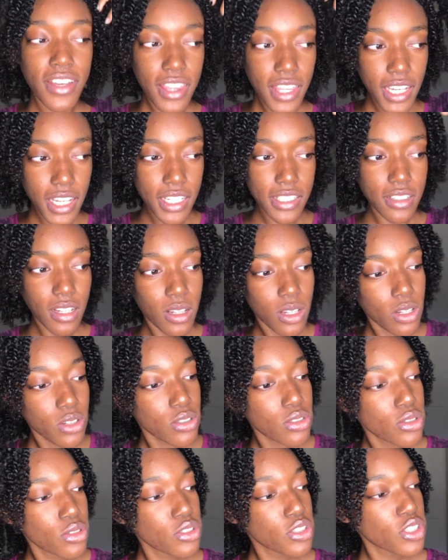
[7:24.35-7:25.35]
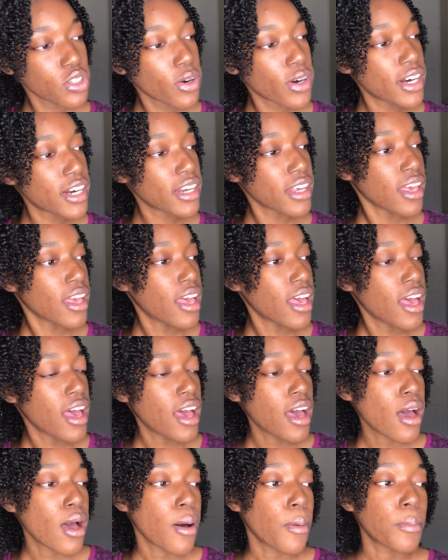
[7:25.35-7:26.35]
I think it's a little too short,
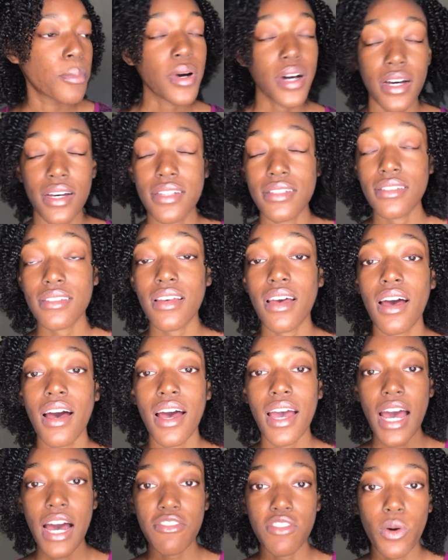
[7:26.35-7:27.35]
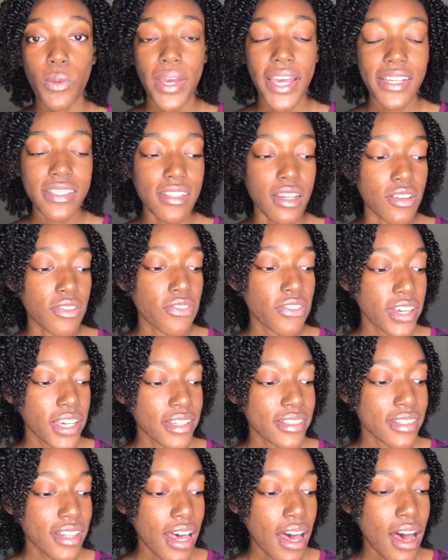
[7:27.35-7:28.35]
but I have a way to
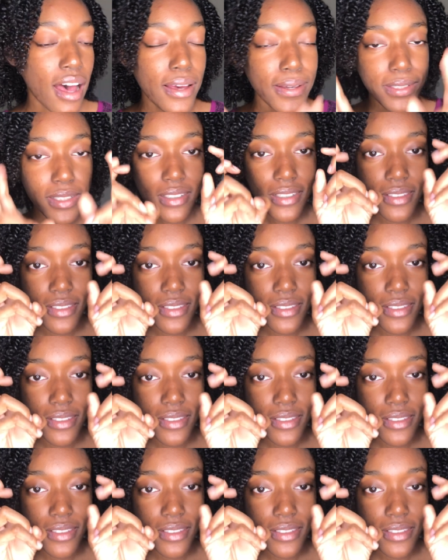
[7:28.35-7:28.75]
fix that.